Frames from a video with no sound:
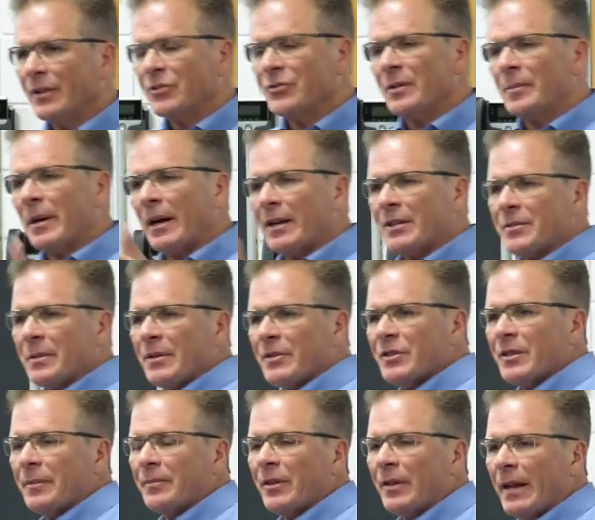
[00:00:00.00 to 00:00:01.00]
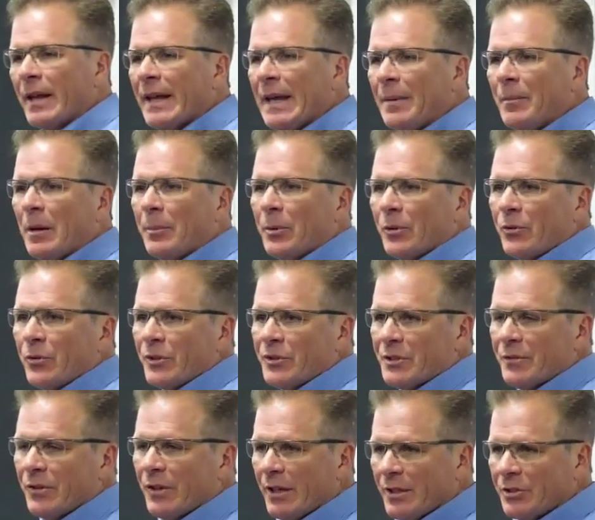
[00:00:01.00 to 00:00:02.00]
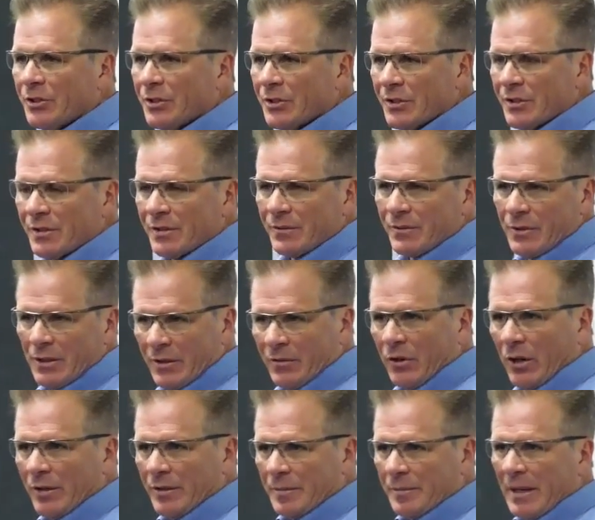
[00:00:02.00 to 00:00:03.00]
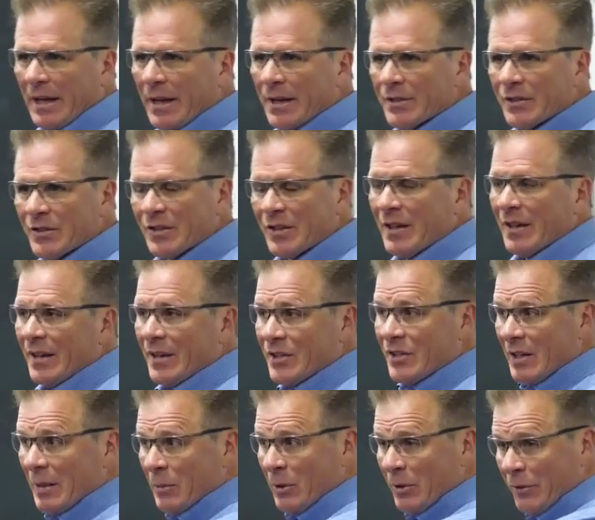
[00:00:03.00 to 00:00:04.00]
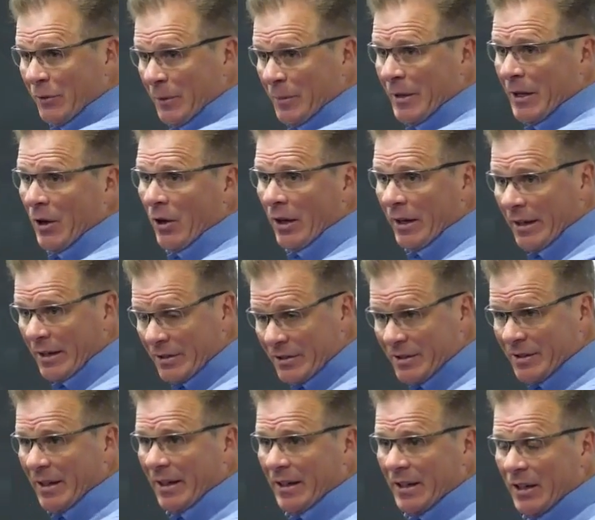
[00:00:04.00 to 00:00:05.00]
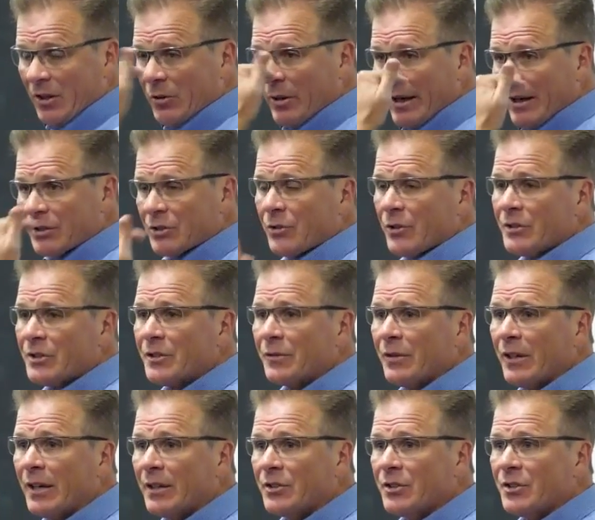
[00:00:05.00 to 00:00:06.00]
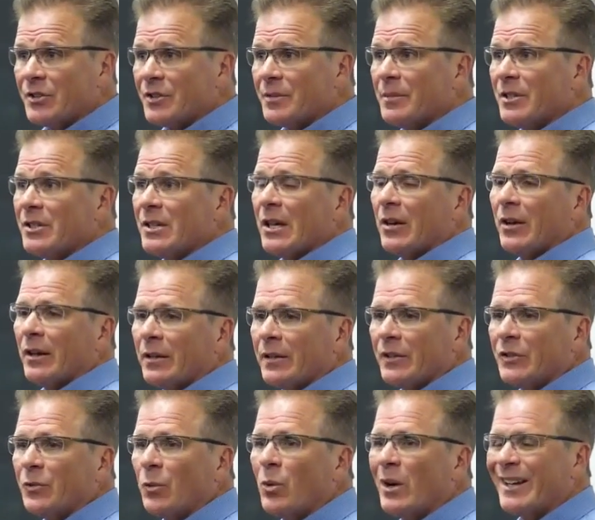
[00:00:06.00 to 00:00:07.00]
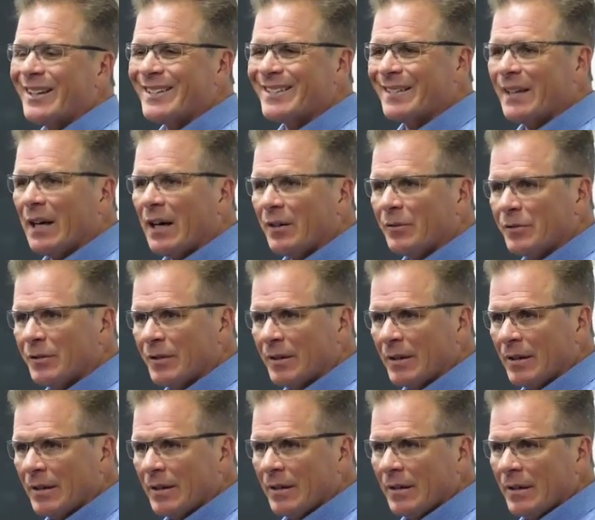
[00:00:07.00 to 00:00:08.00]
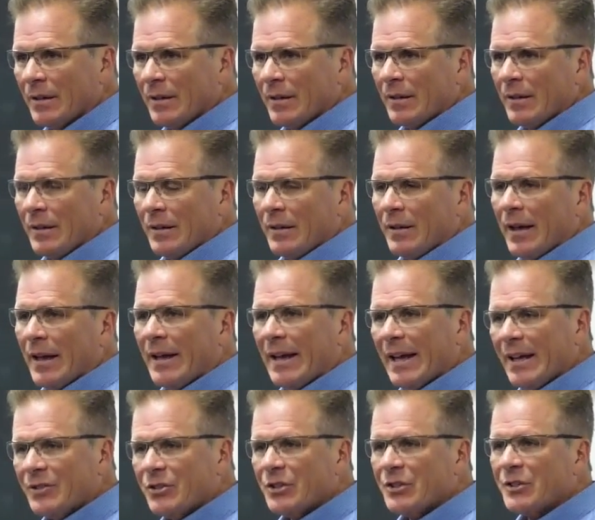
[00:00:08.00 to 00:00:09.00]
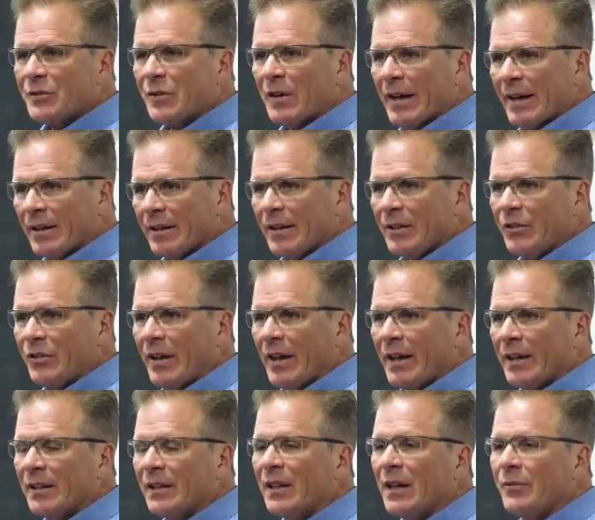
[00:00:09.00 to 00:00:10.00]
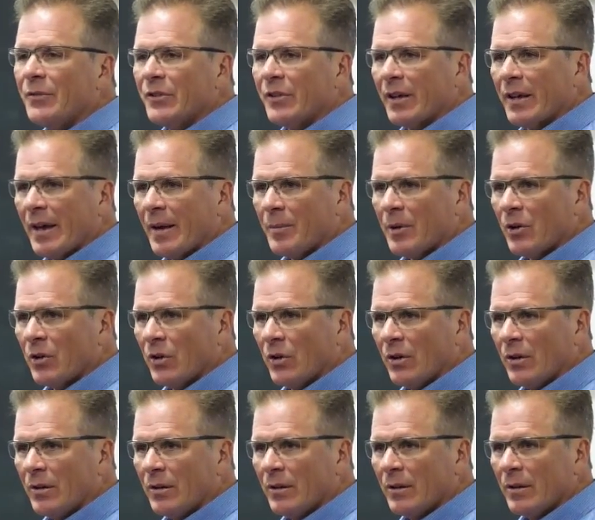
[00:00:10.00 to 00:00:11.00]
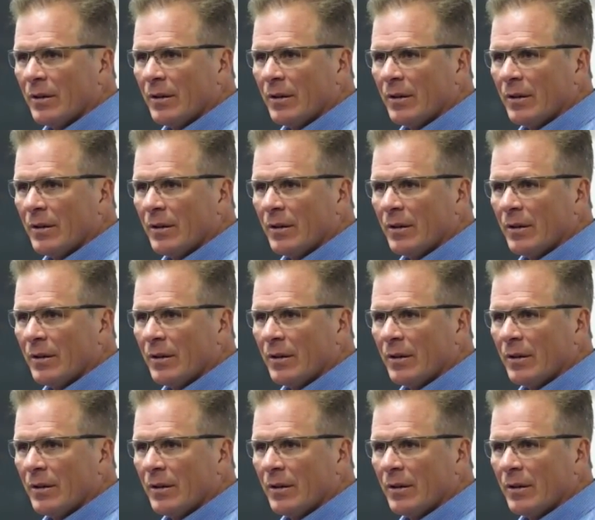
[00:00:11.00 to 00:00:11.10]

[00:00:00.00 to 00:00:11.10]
and this reminds me of something that came up with Christopher Hitchens in one of our debates. Someone from the audience, like you, asked Christopher Hitchens, a materialist, what is love? It's and Hitchens finally said, love is a chemical.